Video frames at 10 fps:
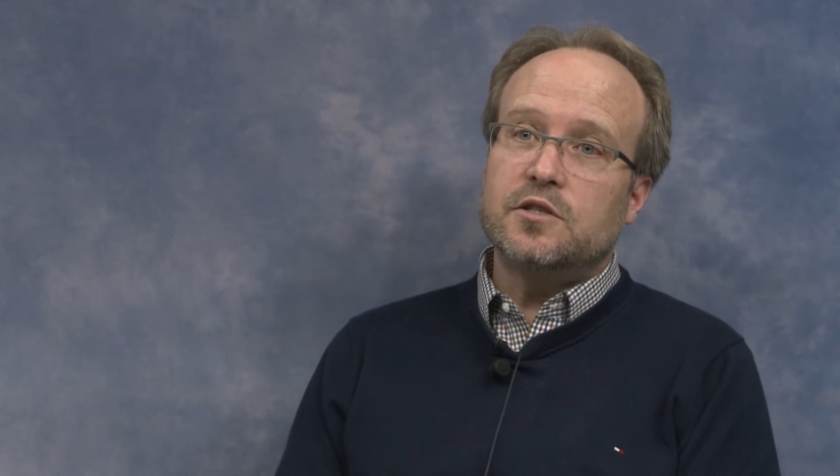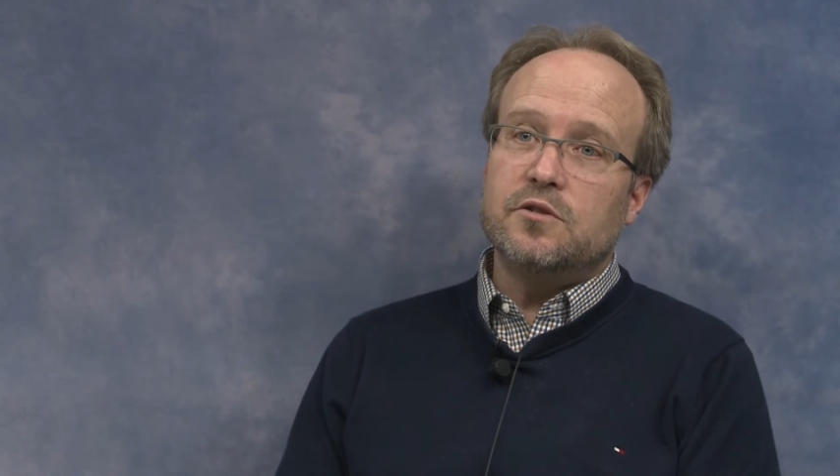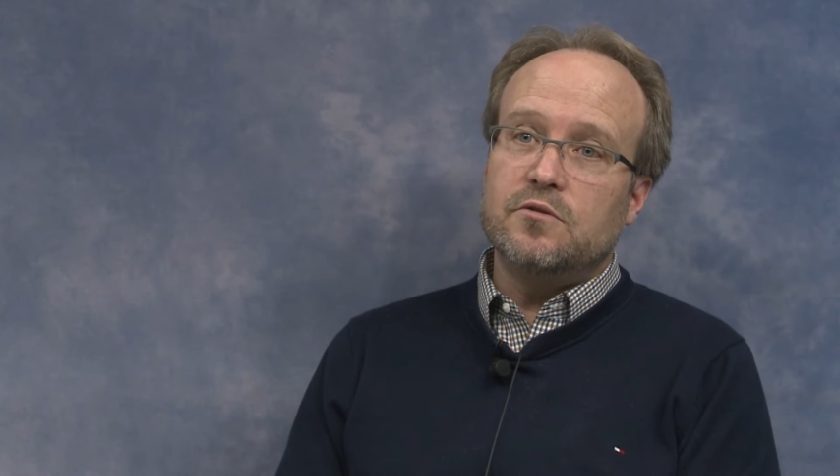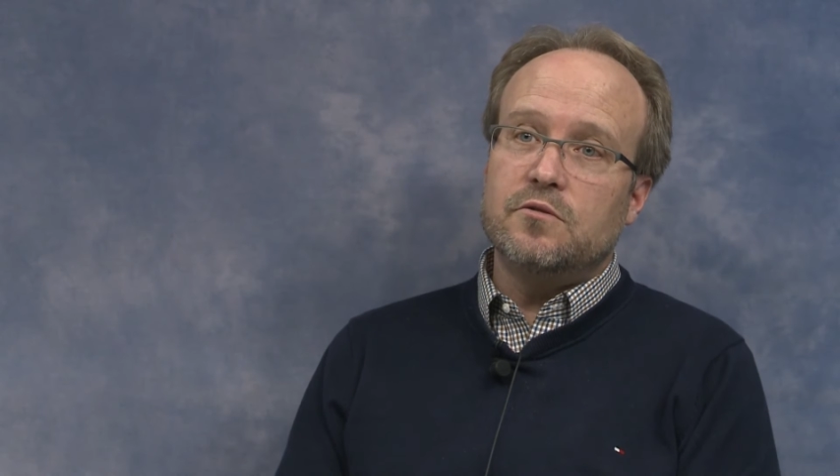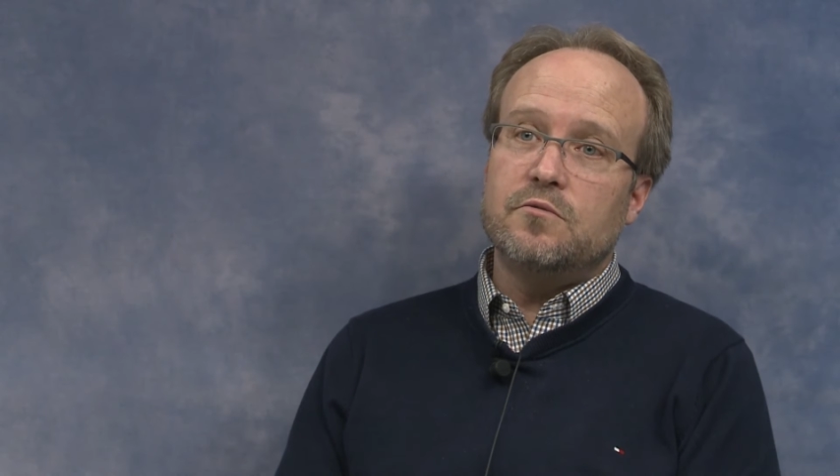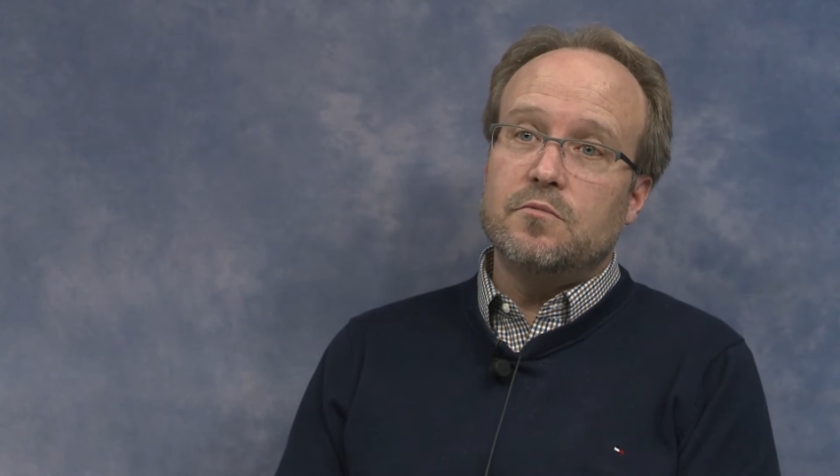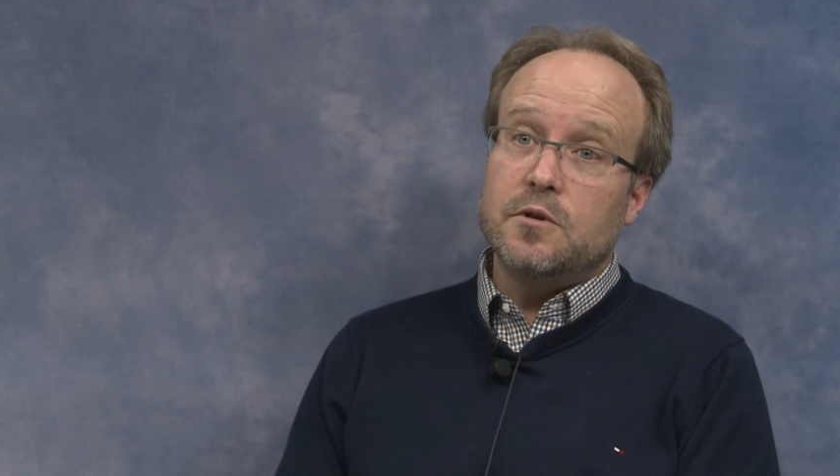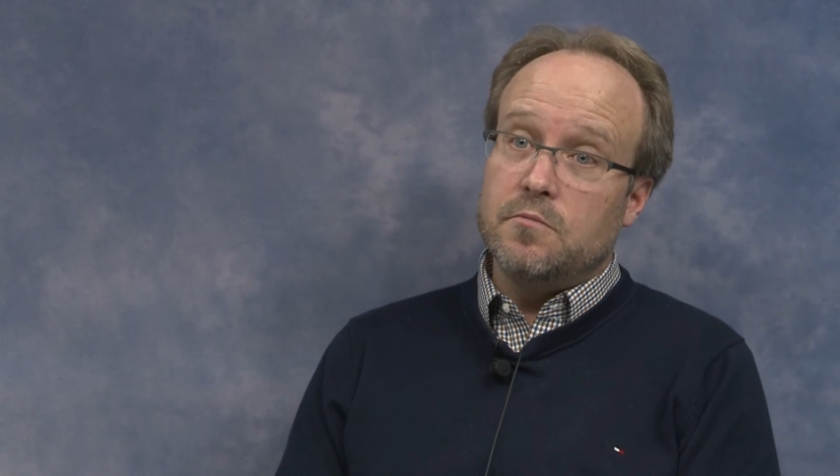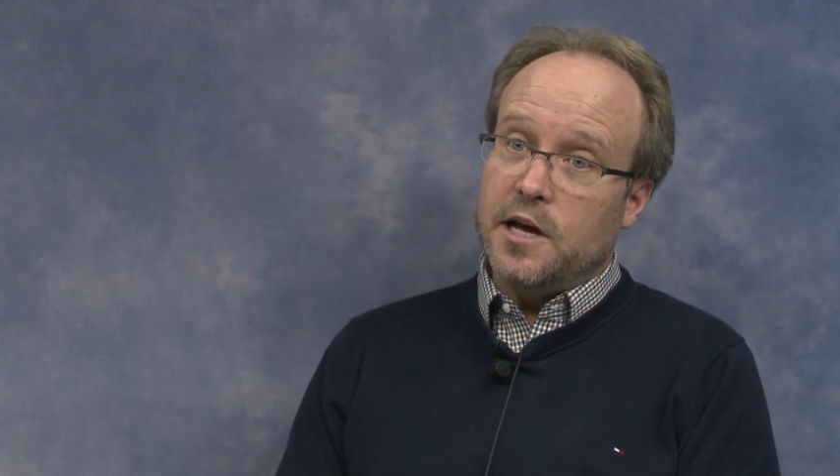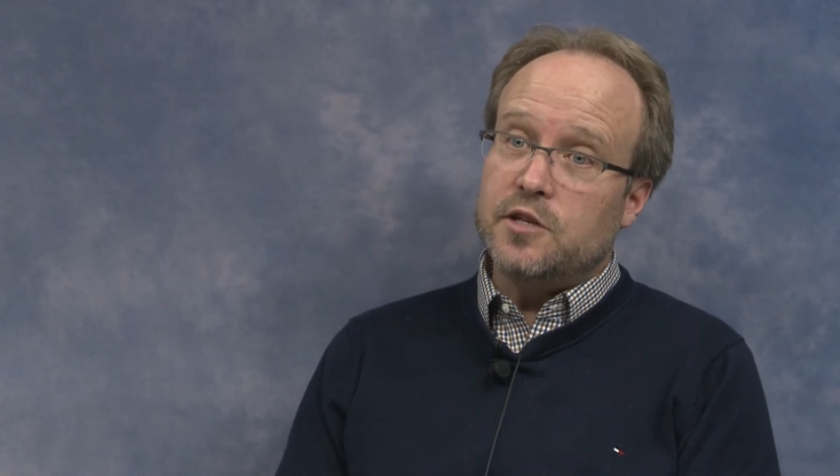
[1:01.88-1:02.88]
to
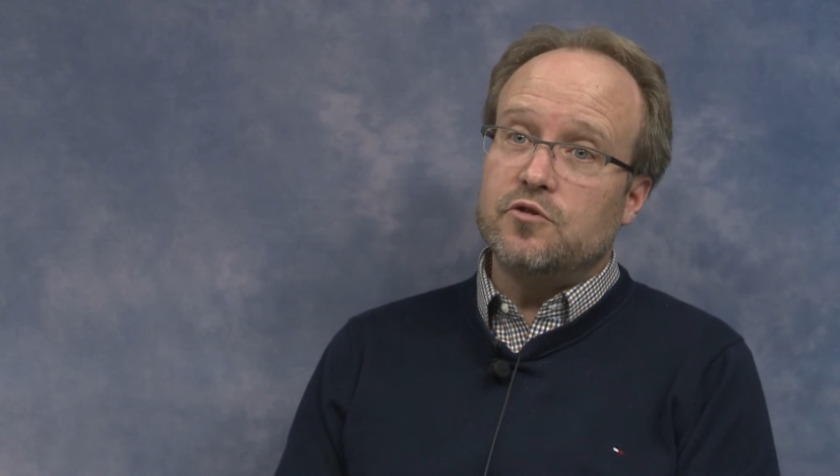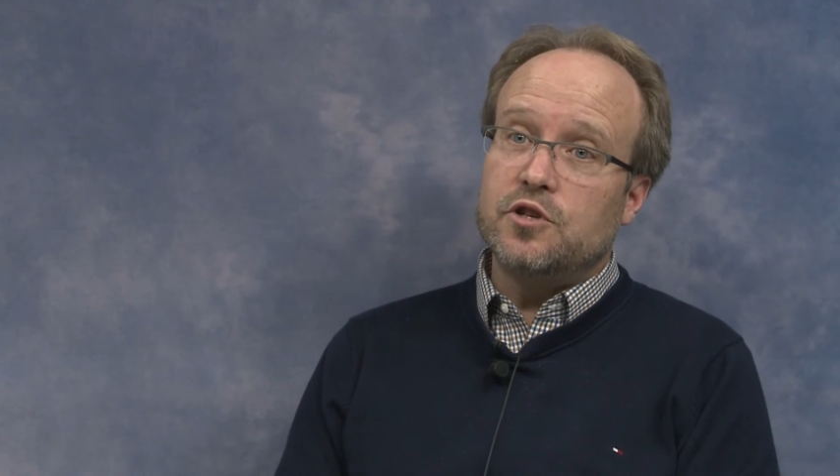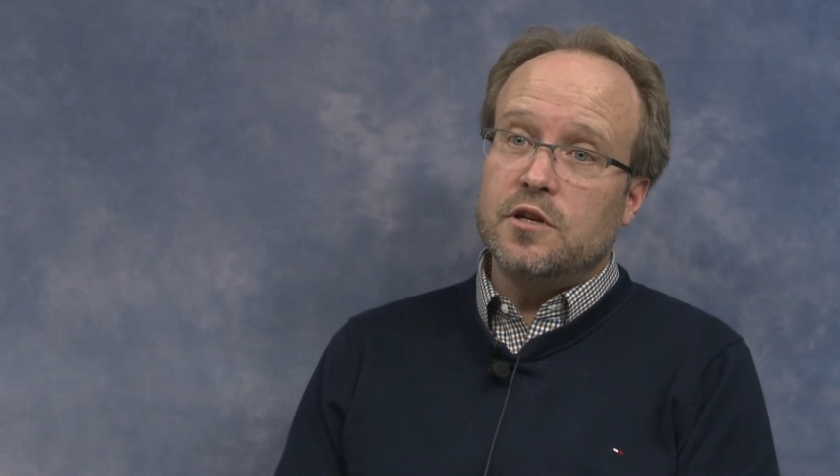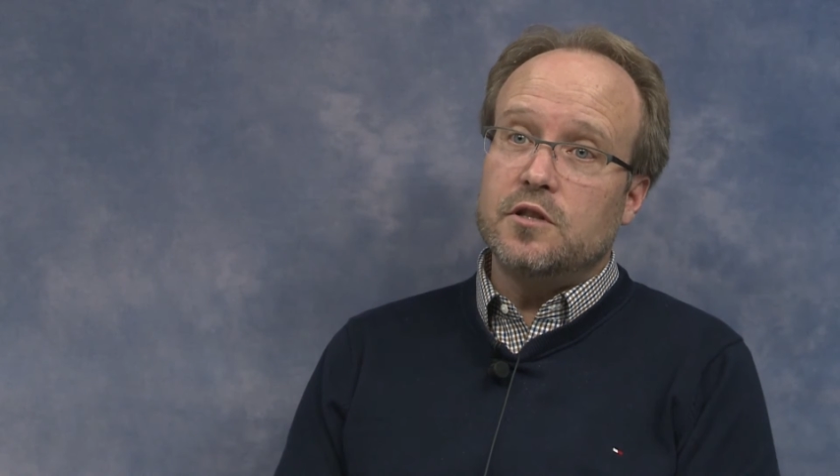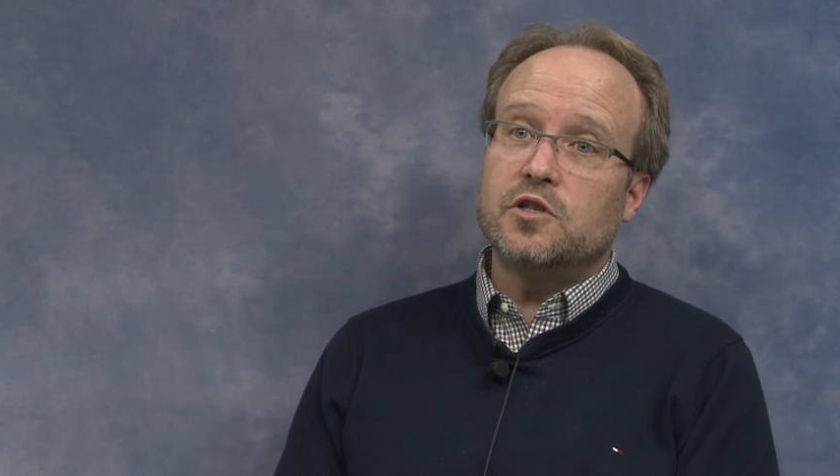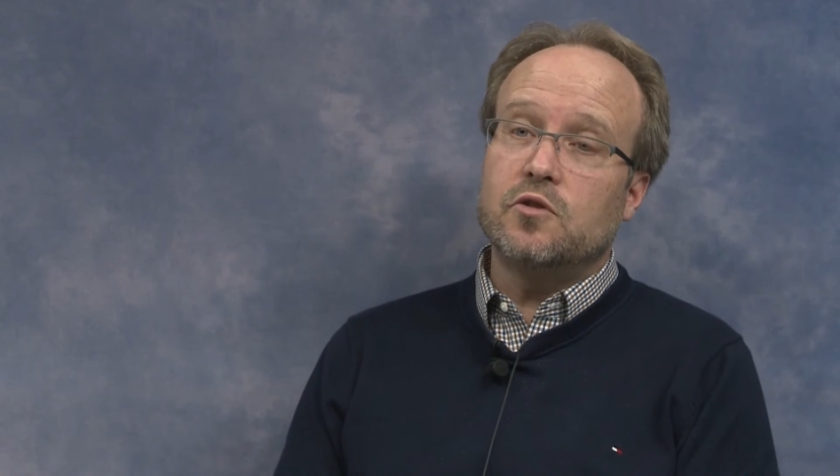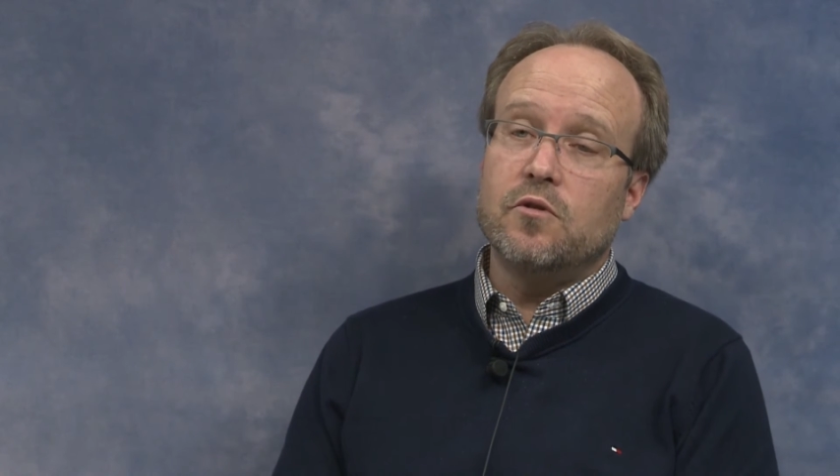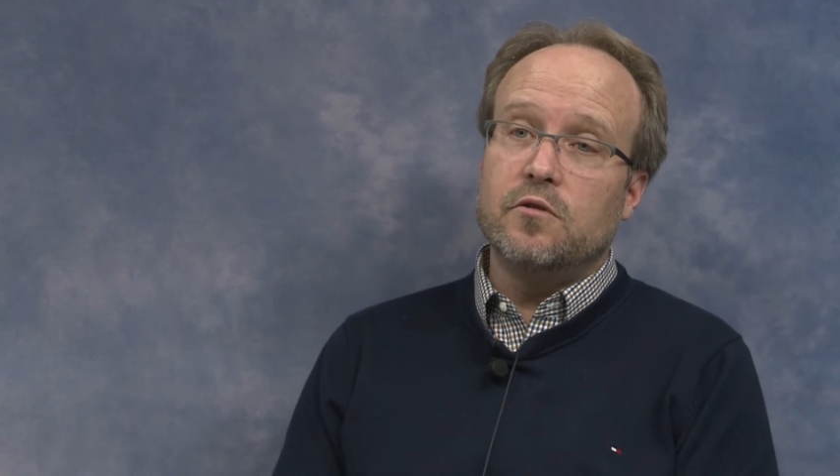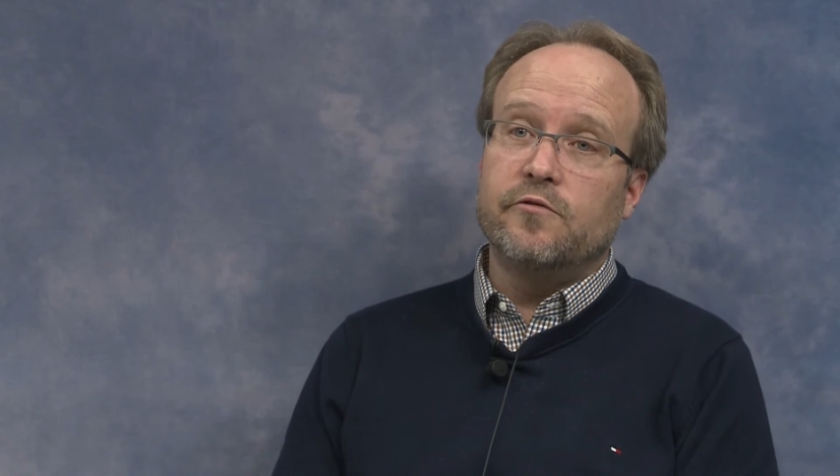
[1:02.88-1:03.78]
nitrogen in the soil